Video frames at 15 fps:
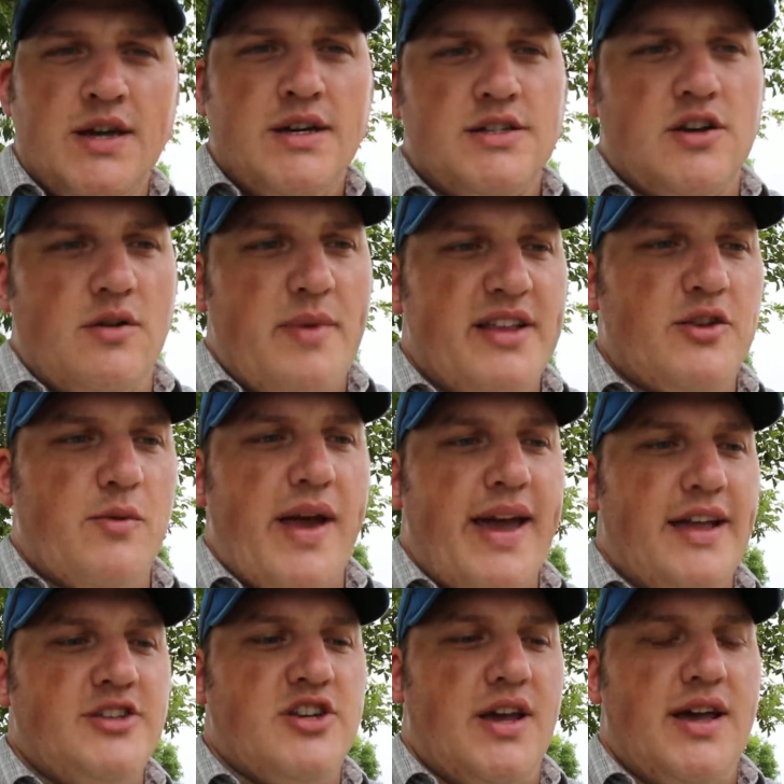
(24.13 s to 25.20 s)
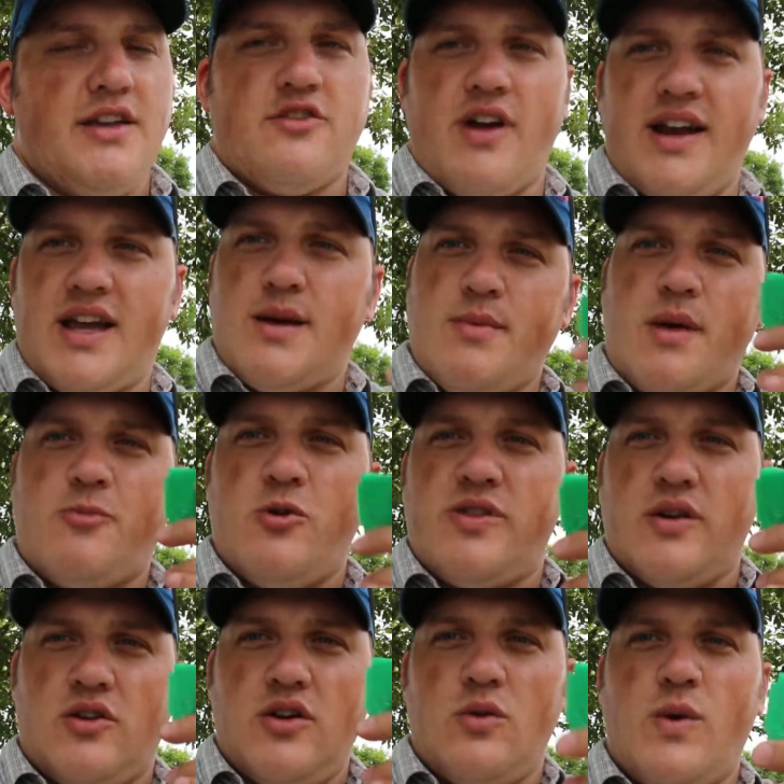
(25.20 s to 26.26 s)
So I'm at the range and trying to come up with
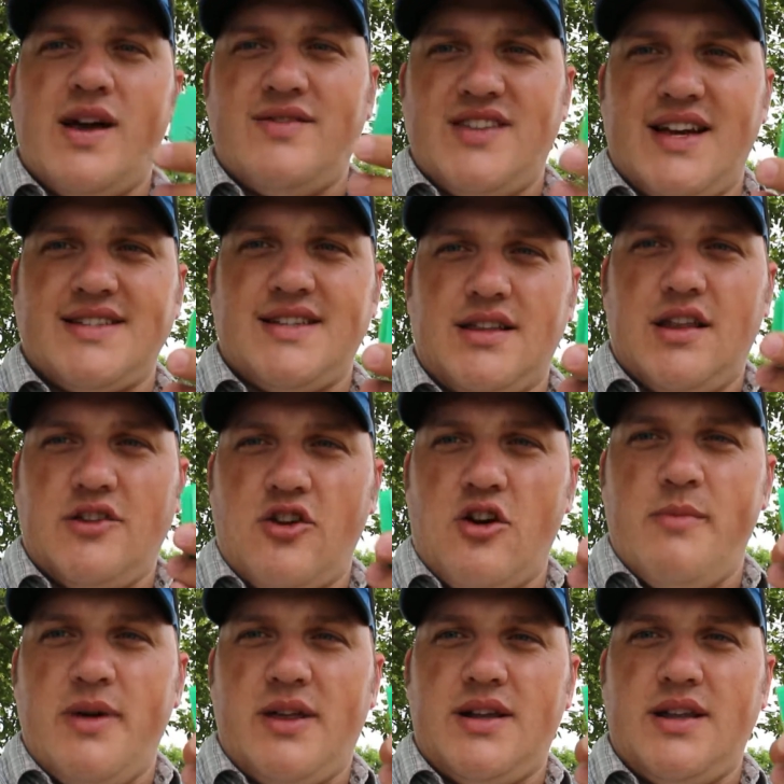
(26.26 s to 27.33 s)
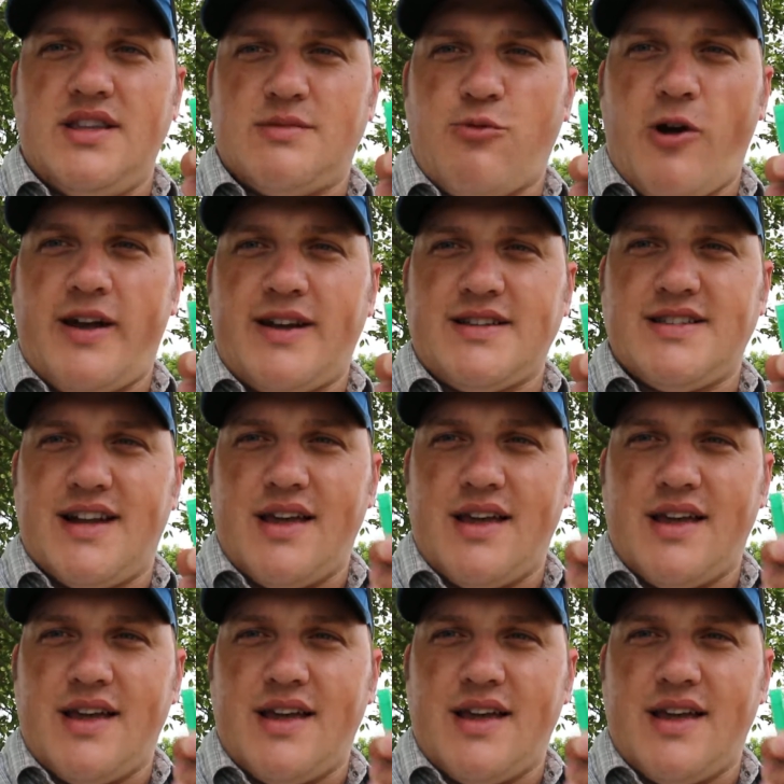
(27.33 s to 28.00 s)
a good way of testing the durability of these products,